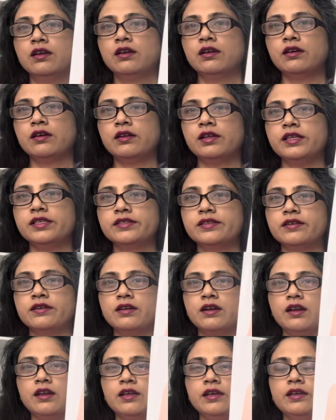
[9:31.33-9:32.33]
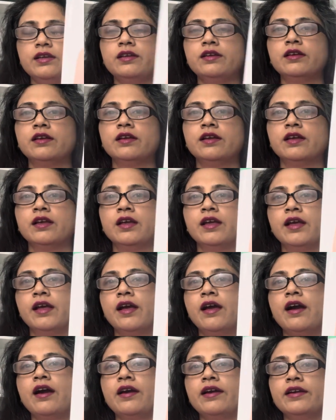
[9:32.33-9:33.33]
recently
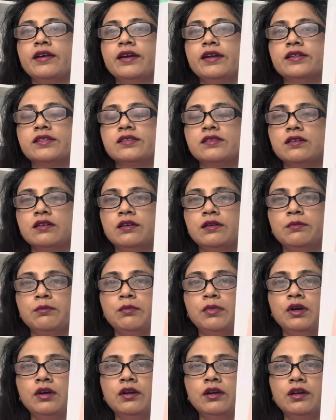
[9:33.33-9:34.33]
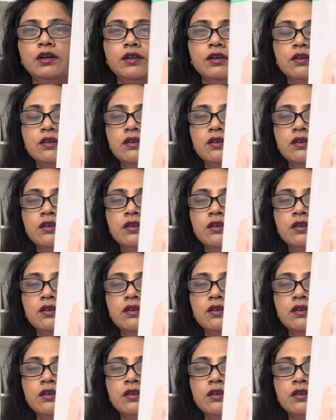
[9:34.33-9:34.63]
I get sunburnt